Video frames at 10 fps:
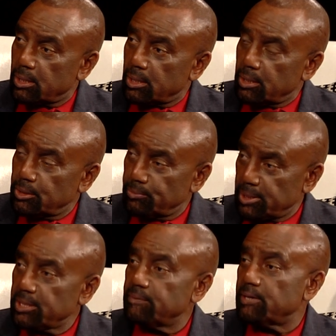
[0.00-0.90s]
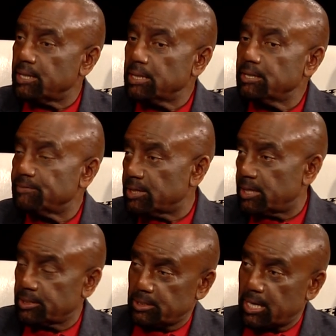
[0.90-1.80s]
You believe that living
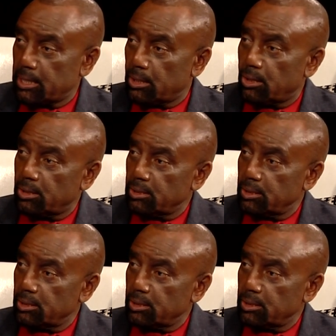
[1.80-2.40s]
under that law?